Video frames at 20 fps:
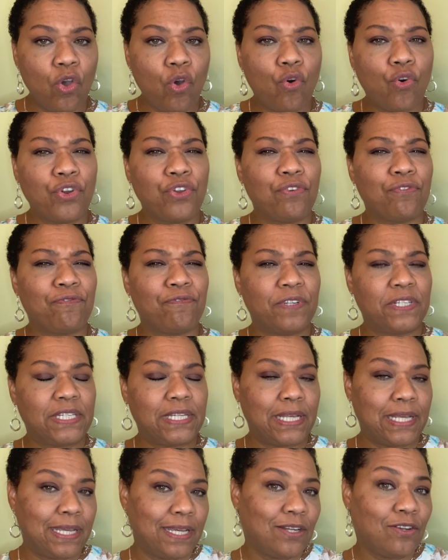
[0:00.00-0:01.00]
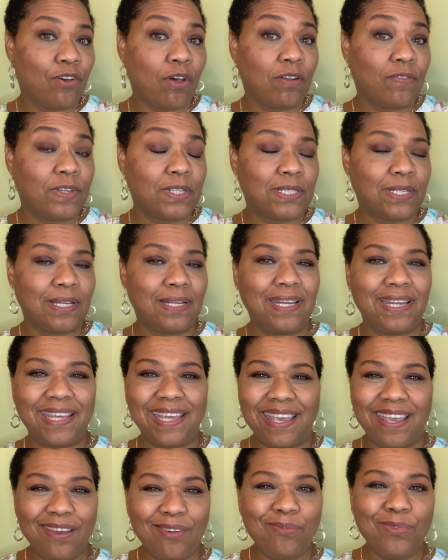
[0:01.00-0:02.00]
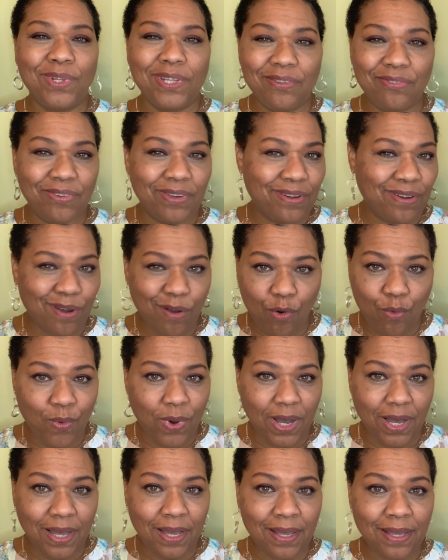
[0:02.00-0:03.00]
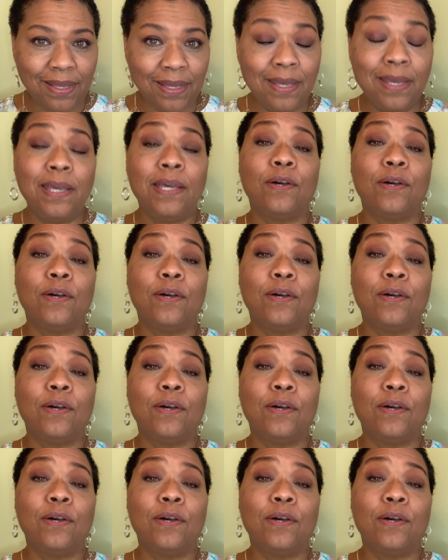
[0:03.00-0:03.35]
or you're fatigued all of a sudden and can't really figure out why.